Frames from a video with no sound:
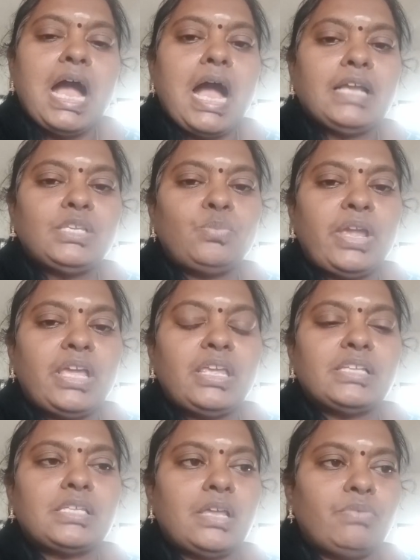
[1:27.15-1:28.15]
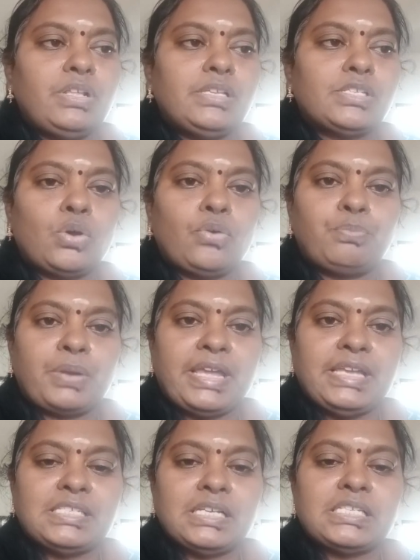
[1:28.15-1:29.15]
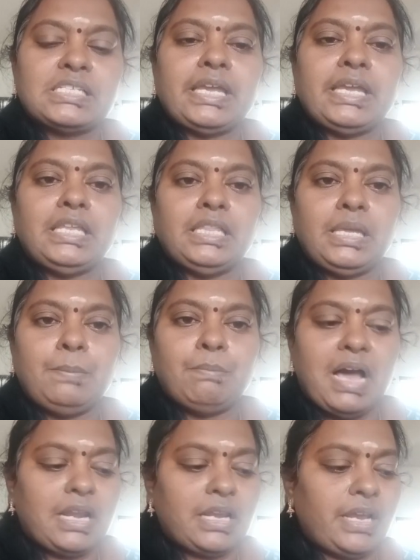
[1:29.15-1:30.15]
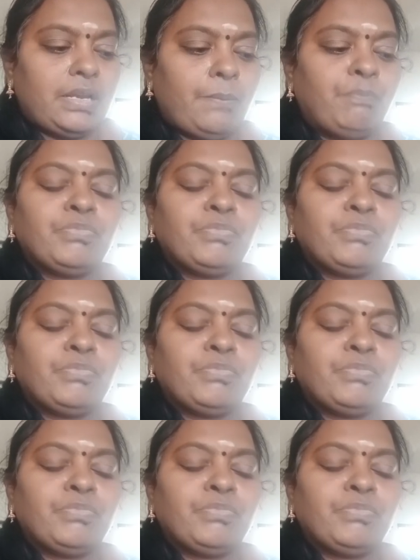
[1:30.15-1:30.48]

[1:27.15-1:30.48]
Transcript: at various levels of prices in the market.